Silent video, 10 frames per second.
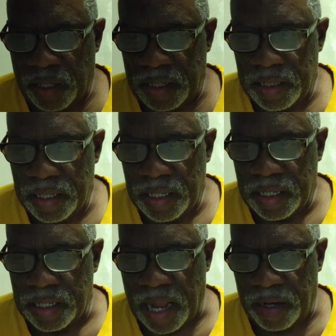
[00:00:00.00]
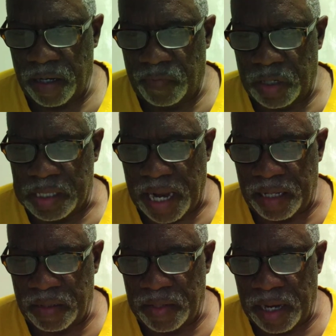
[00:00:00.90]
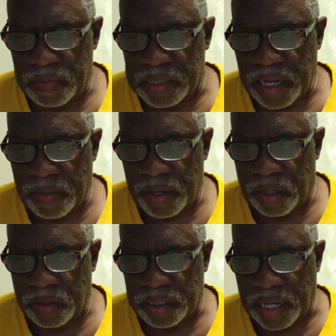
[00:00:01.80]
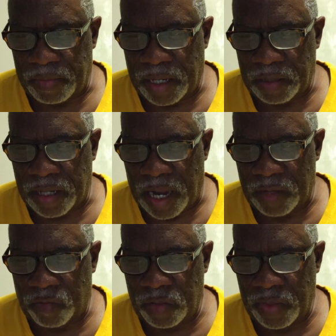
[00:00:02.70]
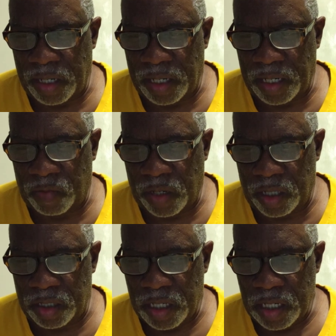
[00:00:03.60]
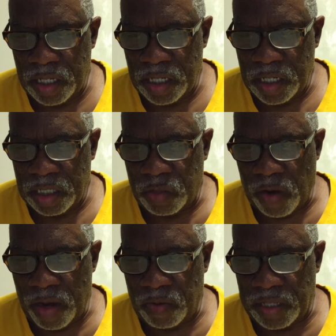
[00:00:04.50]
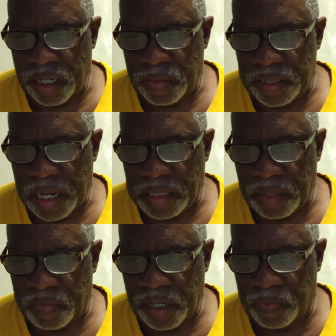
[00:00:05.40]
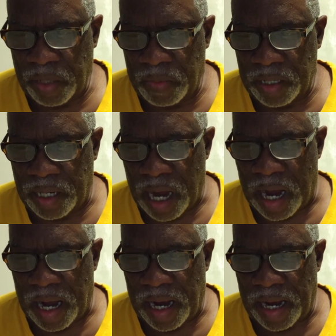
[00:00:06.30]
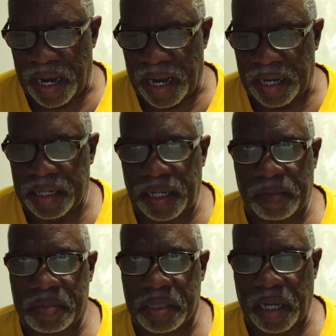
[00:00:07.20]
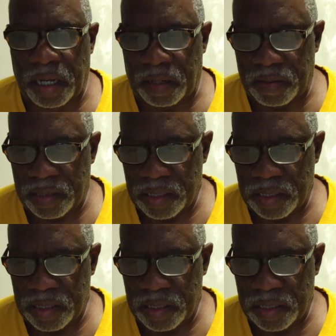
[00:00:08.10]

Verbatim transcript: 3. And I heard a voice out of heaven saying, Behold, the tabernacle of God would be that he will dwell with them, and they shall be a people. God himself